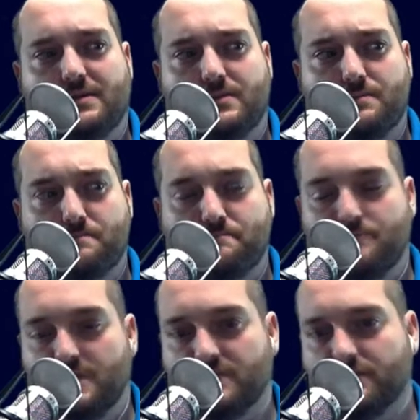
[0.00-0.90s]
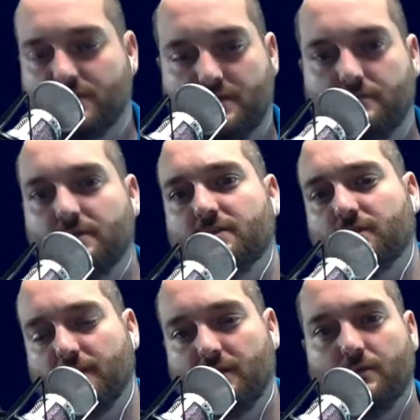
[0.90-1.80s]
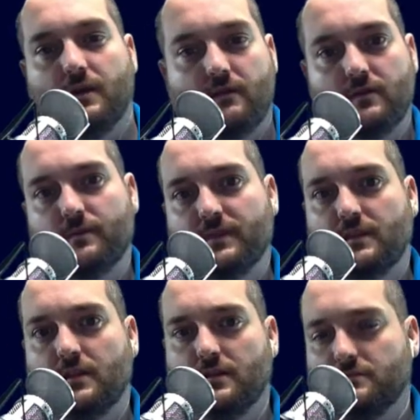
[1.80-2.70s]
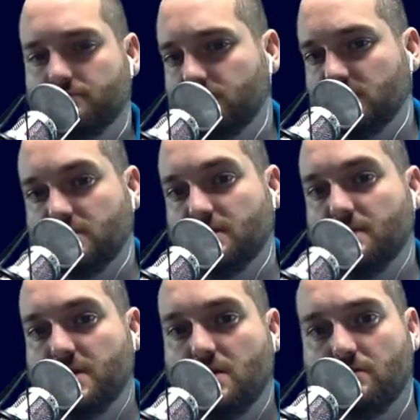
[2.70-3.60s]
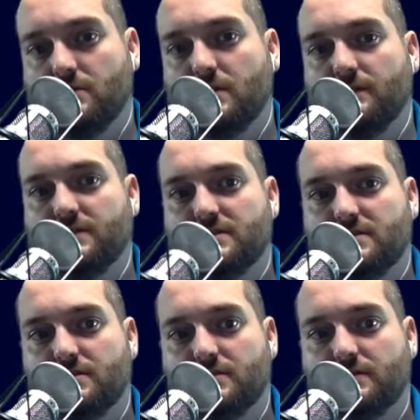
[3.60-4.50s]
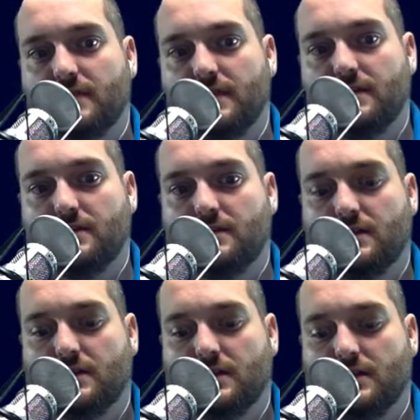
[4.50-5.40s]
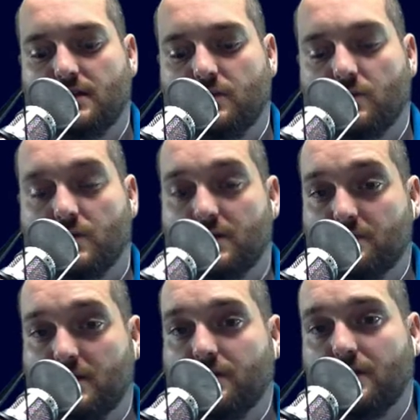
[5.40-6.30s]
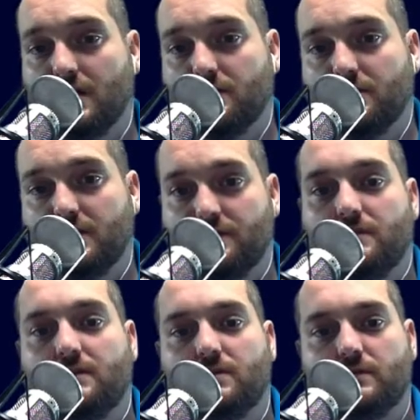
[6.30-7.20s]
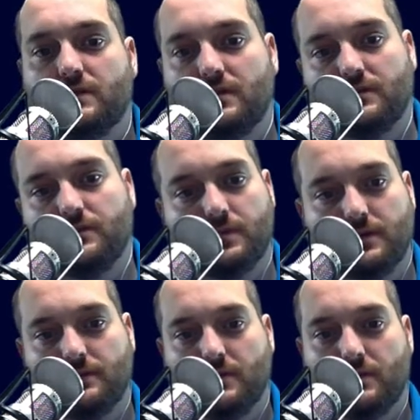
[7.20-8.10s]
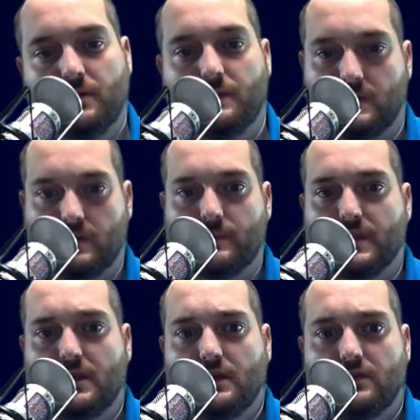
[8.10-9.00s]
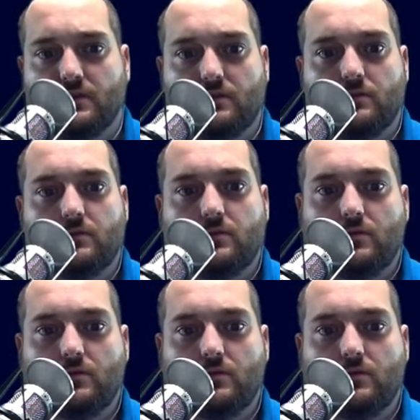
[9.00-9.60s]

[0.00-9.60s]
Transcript: you know, months from now, weeks from now, whatever. You know, just let me know if it's still a working method. I will definitely do a video for you. No problem at all. So